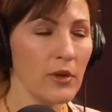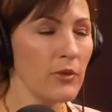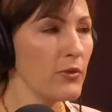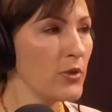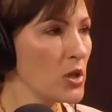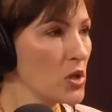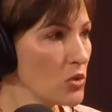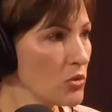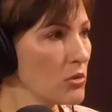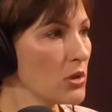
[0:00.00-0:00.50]
If
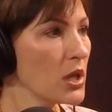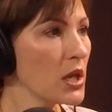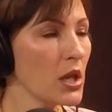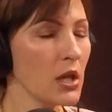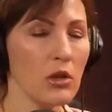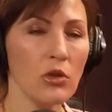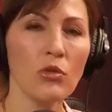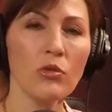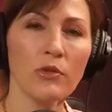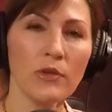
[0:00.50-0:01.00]
you
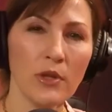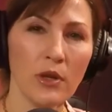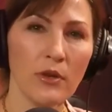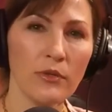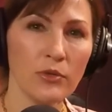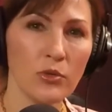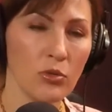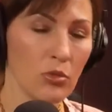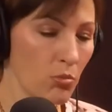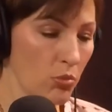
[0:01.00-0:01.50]
get
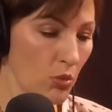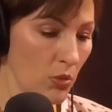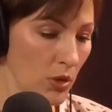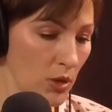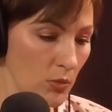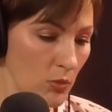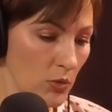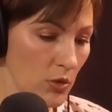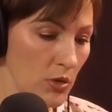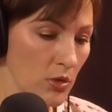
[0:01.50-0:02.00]
yourself to a
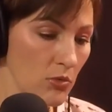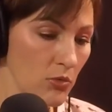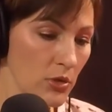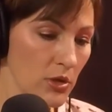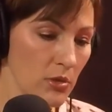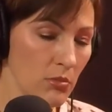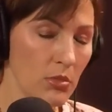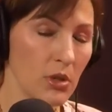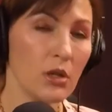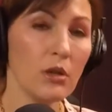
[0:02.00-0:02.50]
point where you're
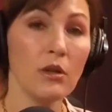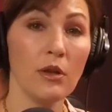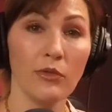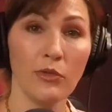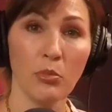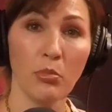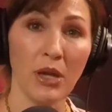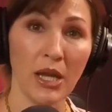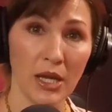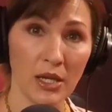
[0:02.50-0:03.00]
in the middle
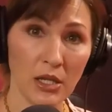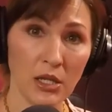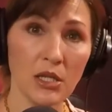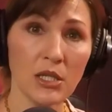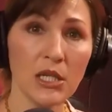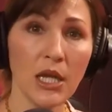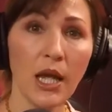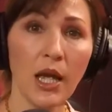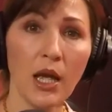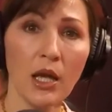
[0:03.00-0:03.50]
of a panic
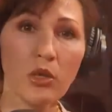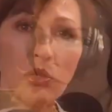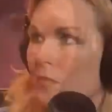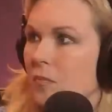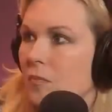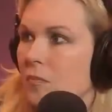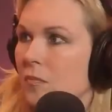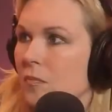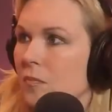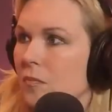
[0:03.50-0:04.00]
attack,
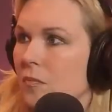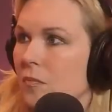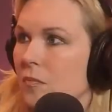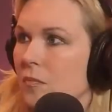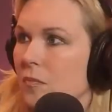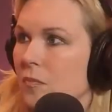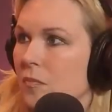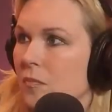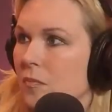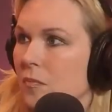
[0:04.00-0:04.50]

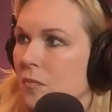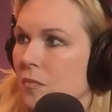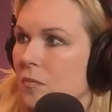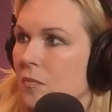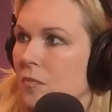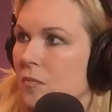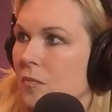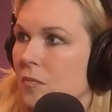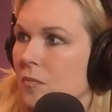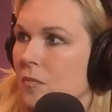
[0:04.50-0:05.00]
you
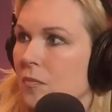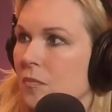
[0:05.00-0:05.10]
also have the